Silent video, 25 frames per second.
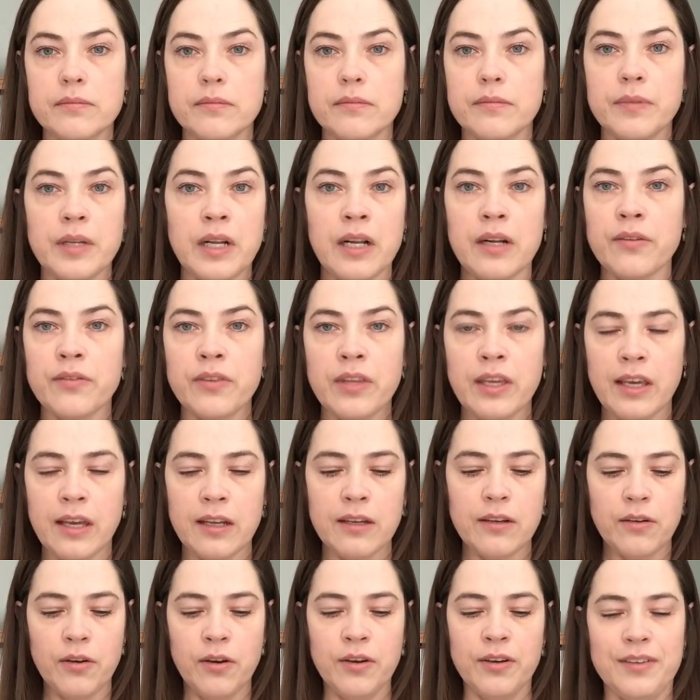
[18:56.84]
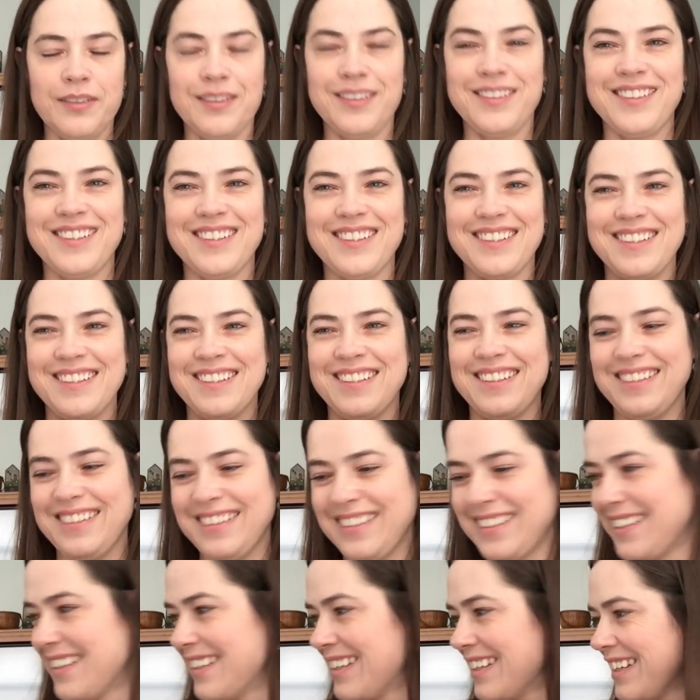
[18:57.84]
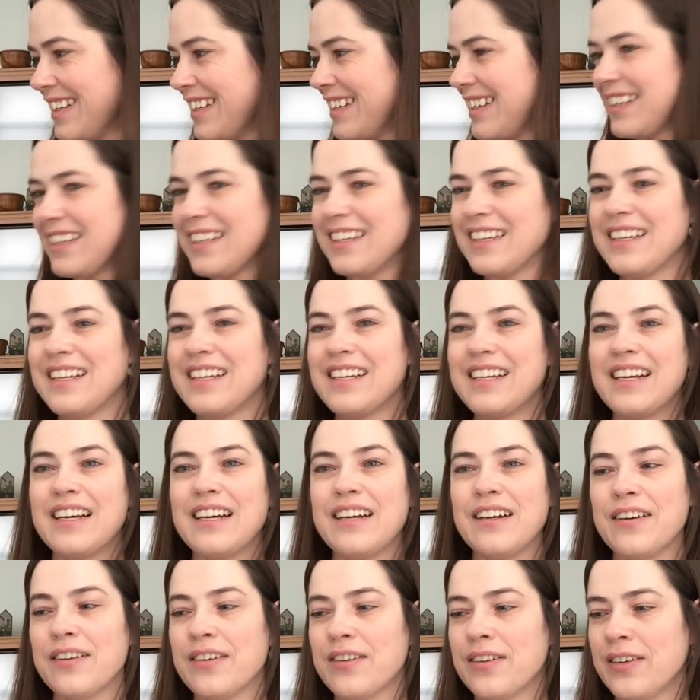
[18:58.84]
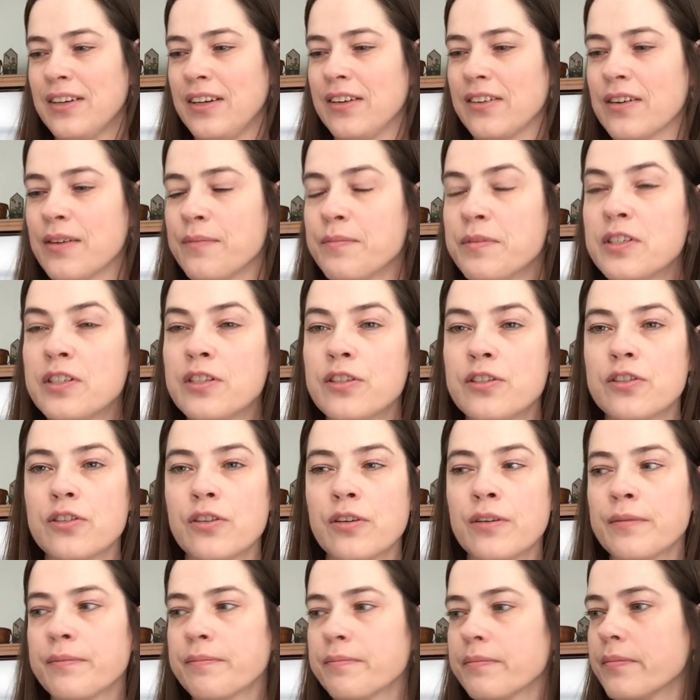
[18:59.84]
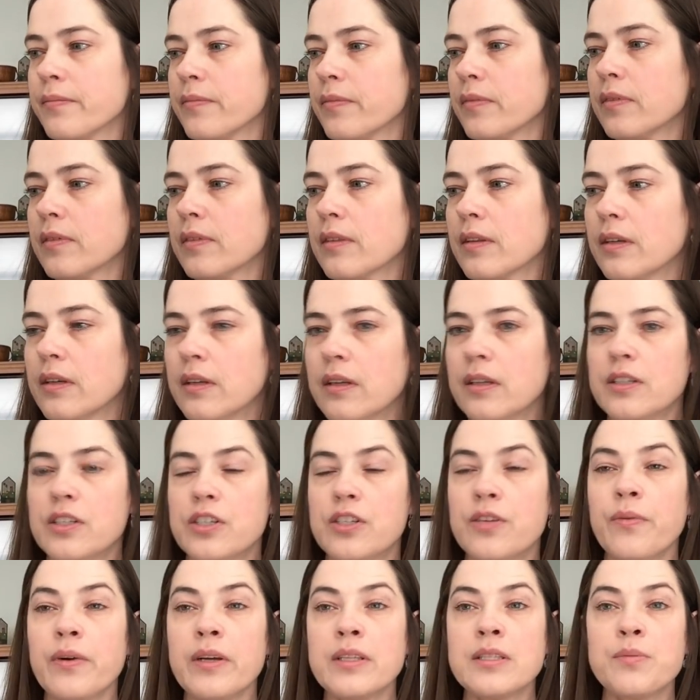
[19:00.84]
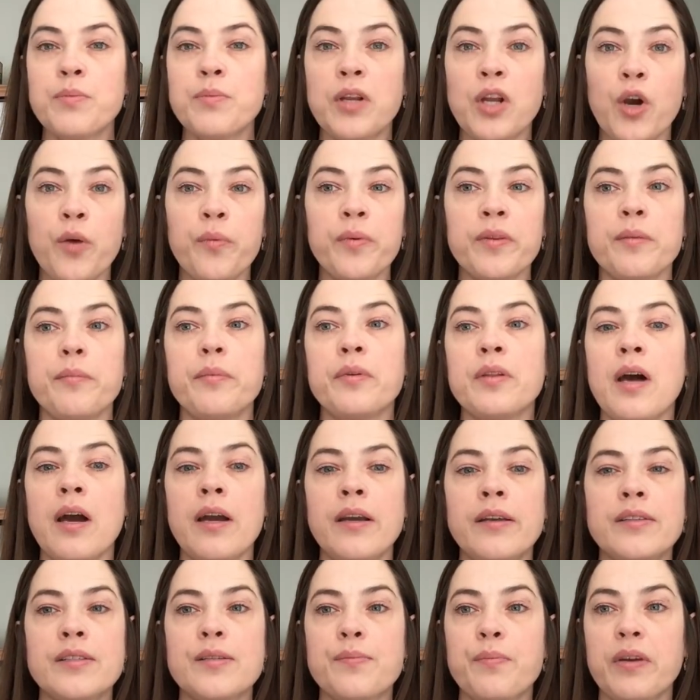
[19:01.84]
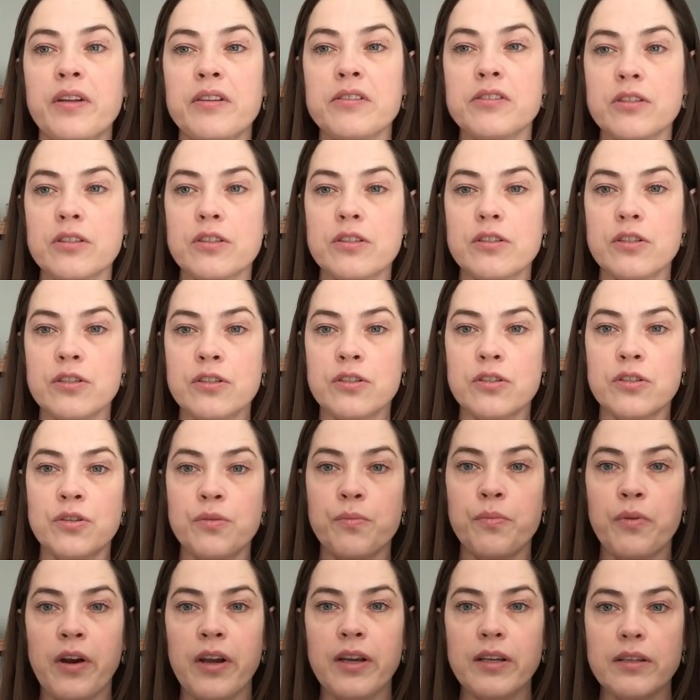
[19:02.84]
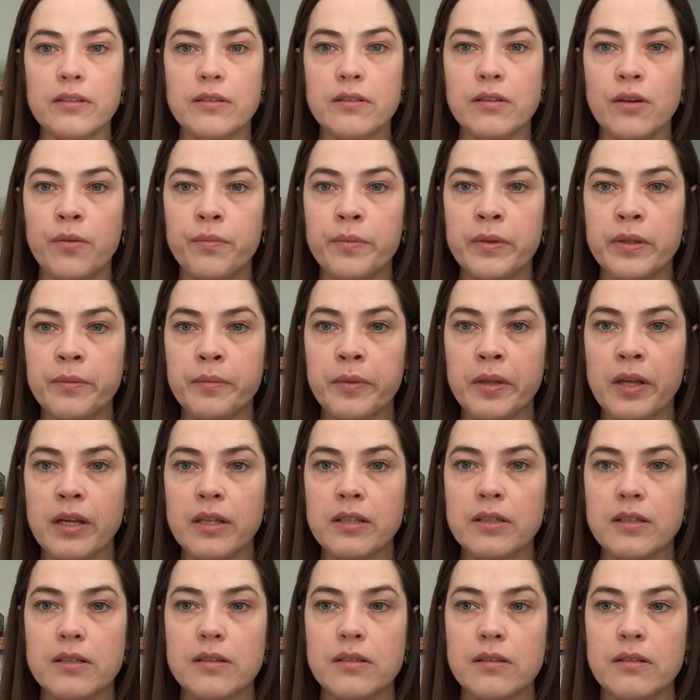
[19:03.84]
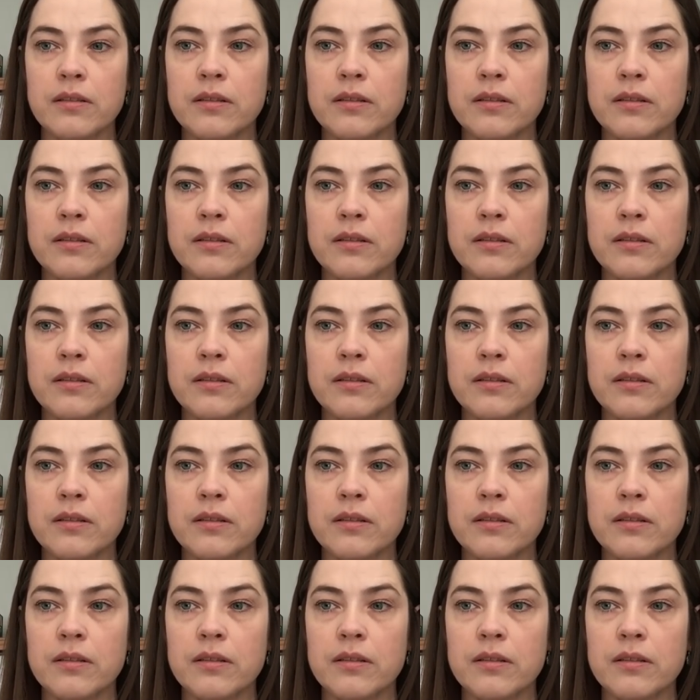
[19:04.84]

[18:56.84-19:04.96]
But I don't think I do. Oh, here comes Ginger. She wants open the blinds, but it's just too bright to open the blinds.